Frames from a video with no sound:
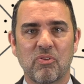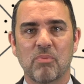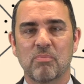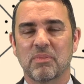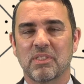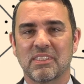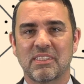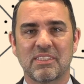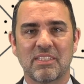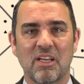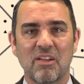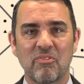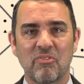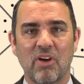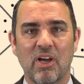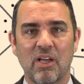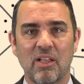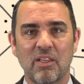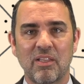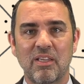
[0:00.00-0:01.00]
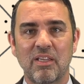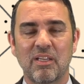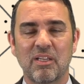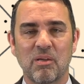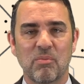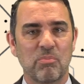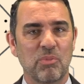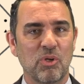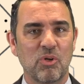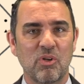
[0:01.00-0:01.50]
from the Sun Valley
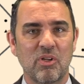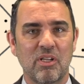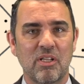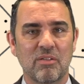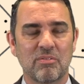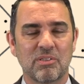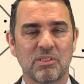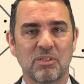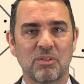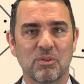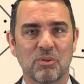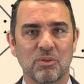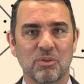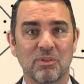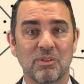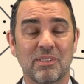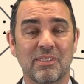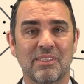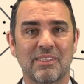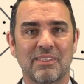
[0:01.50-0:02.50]
Community of Schools.